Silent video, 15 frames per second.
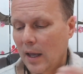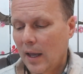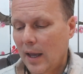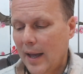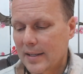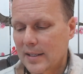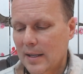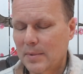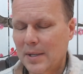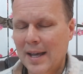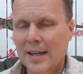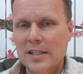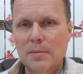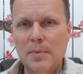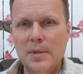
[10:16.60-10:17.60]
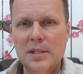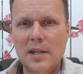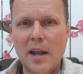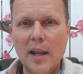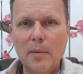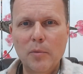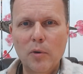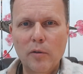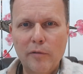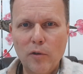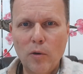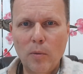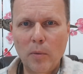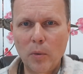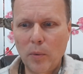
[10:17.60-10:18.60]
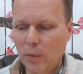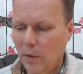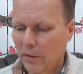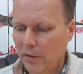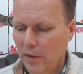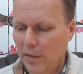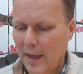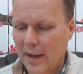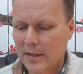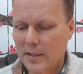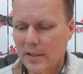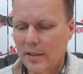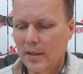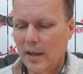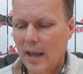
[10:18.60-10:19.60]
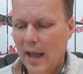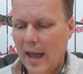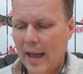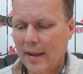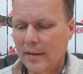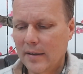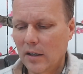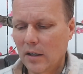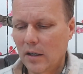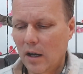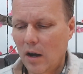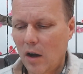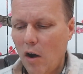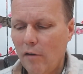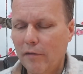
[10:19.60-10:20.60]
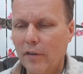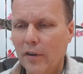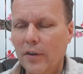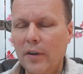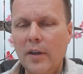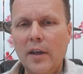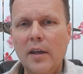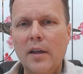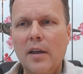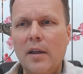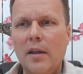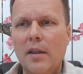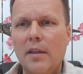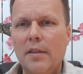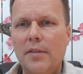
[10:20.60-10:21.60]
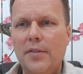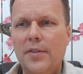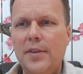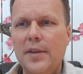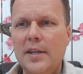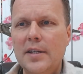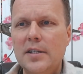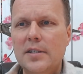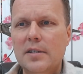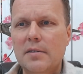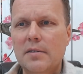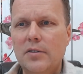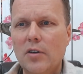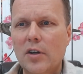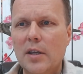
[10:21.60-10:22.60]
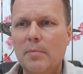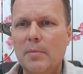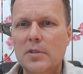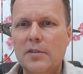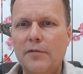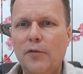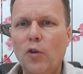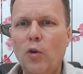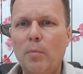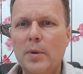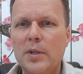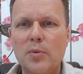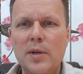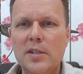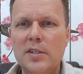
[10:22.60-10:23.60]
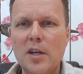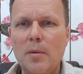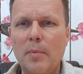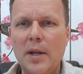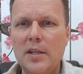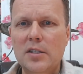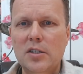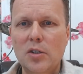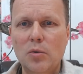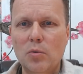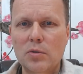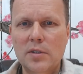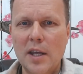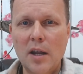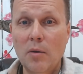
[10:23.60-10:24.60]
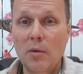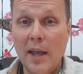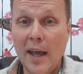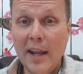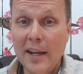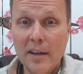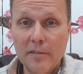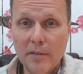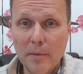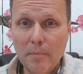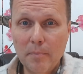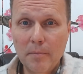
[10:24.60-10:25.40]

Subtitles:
Except it has to be slightly more formal than that. And often these documents fall between so many stools, they don't hit any of them.